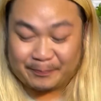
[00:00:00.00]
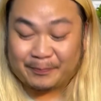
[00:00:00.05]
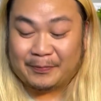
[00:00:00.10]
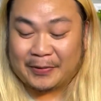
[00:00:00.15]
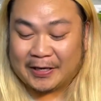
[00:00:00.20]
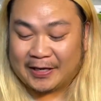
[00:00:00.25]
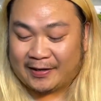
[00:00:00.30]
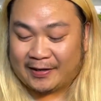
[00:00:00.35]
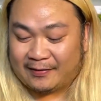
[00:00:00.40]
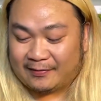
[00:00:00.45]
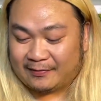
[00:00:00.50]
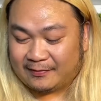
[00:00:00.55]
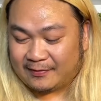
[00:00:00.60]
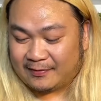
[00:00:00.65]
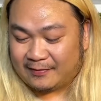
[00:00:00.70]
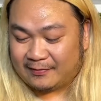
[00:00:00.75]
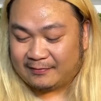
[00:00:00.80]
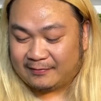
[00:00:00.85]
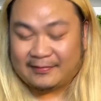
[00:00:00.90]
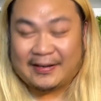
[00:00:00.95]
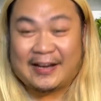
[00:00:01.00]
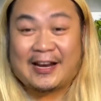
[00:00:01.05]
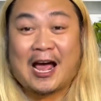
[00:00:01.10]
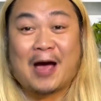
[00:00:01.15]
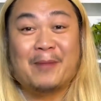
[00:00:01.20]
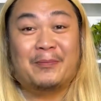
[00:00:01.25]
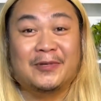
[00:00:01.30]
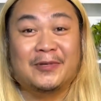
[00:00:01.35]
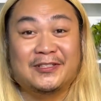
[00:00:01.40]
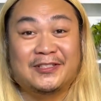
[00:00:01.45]
But it
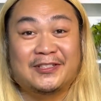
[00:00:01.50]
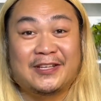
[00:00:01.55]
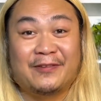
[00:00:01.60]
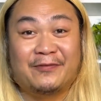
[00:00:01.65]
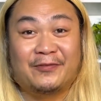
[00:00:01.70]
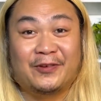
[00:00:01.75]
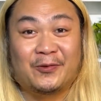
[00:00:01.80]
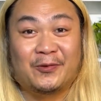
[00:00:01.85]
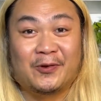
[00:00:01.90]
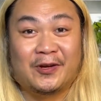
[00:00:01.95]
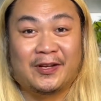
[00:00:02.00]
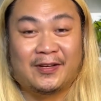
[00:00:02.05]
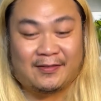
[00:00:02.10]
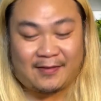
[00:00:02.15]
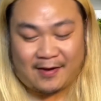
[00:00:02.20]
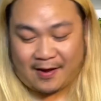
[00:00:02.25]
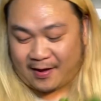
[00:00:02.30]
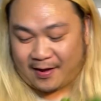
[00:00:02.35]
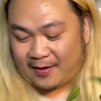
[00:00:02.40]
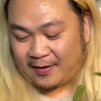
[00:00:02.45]
happens to everyone,